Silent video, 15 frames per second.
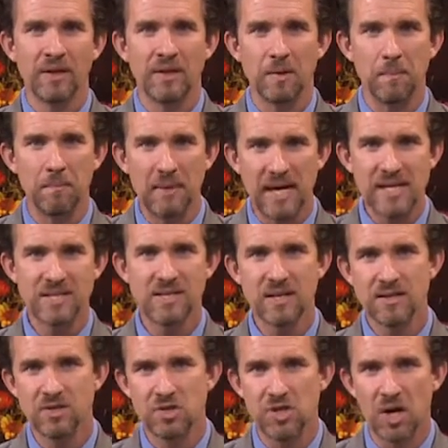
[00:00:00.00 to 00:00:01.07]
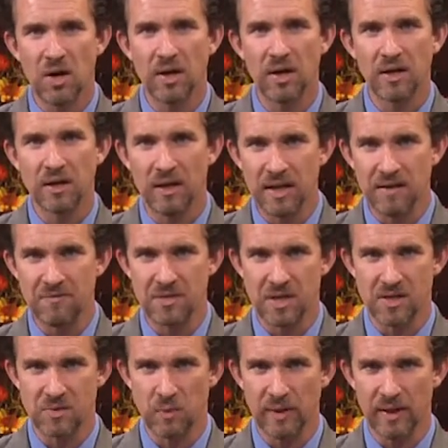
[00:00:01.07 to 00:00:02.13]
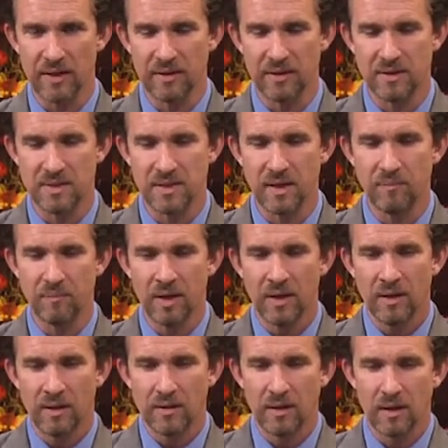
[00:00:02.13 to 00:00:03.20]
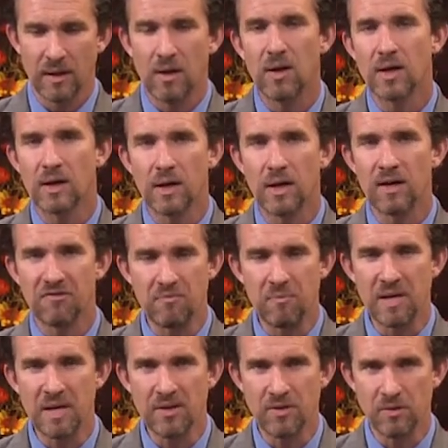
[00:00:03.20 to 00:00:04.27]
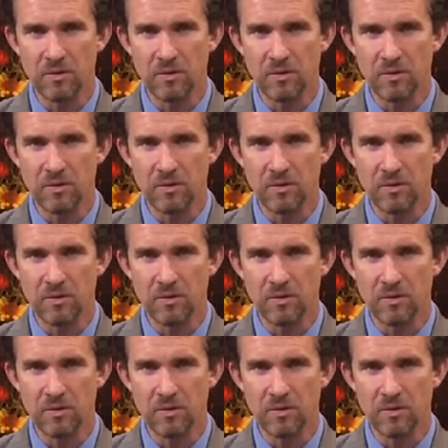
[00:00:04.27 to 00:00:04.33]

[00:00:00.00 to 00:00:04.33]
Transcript: the message John leaves us with is that, that God loved me and